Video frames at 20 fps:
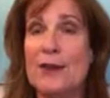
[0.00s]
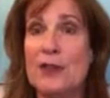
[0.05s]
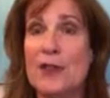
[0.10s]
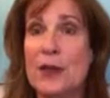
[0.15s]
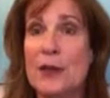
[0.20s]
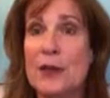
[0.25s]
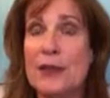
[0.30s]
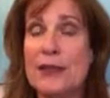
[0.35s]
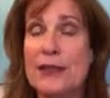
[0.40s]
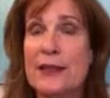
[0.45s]

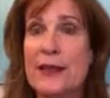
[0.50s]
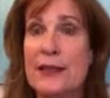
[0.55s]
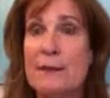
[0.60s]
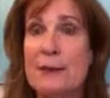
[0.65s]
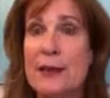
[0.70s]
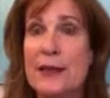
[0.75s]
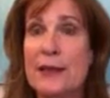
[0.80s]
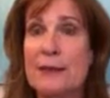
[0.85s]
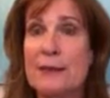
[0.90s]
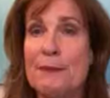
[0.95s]
so it's
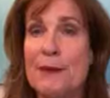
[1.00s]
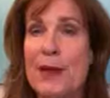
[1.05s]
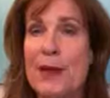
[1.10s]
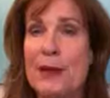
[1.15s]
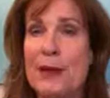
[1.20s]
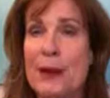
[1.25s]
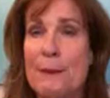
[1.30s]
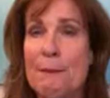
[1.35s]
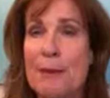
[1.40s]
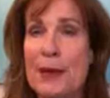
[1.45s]
coming to
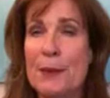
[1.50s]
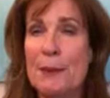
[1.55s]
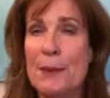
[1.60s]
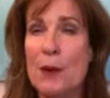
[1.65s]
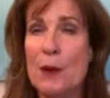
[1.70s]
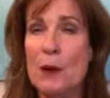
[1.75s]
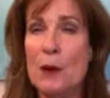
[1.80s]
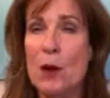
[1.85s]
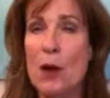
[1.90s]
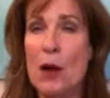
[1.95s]
me that
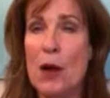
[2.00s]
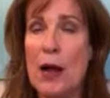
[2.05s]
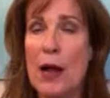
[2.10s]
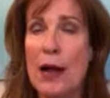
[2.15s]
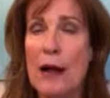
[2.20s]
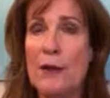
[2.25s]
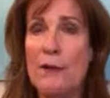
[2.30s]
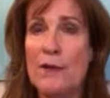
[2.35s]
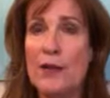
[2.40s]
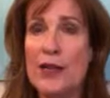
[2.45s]
people
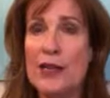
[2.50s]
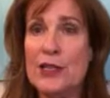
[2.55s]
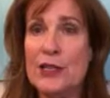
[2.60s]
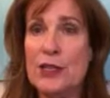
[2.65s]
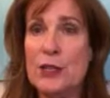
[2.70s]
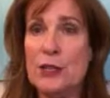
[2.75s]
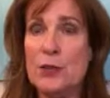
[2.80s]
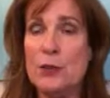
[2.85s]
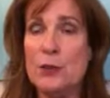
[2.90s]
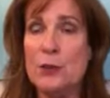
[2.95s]
have
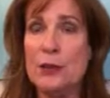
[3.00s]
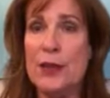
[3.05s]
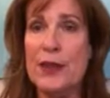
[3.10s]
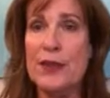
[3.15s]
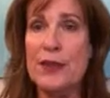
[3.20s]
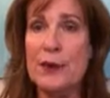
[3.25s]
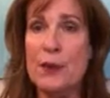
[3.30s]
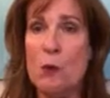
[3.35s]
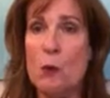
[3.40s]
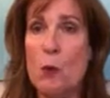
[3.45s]
issues
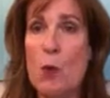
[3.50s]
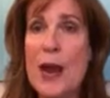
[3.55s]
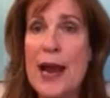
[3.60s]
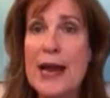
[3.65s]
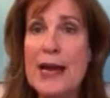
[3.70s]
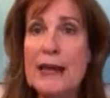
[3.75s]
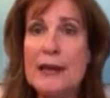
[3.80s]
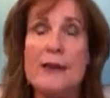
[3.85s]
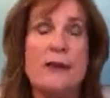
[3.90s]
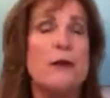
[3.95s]
with their
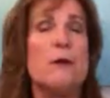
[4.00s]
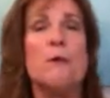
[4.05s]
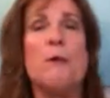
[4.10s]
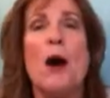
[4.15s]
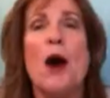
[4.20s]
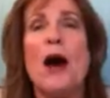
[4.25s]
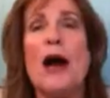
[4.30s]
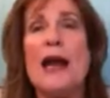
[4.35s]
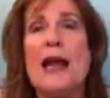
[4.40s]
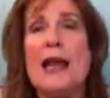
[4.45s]
weight, their
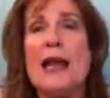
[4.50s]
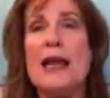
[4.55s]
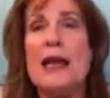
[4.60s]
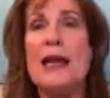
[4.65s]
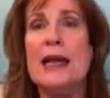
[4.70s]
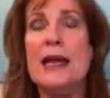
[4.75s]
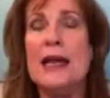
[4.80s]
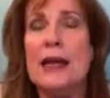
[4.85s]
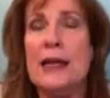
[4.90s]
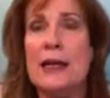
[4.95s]

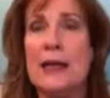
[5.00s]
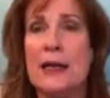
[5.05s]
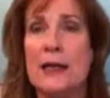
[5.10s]
body.